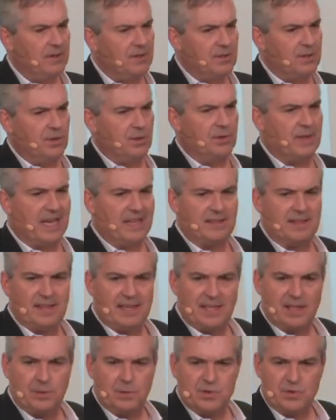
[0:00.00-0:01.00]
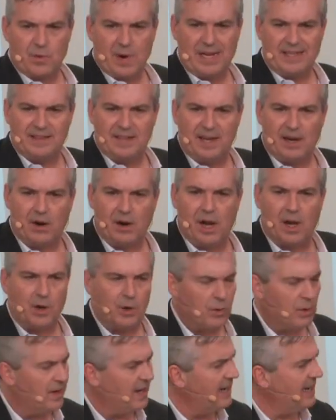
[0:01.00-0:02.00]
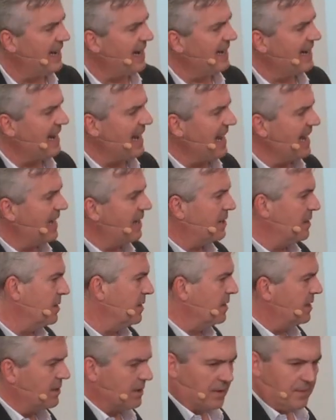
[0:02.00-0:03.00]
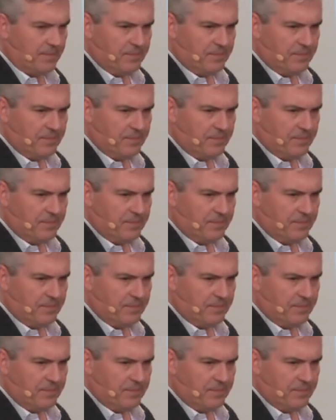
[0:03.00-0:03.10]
to that thing that was right there, agree and add a little?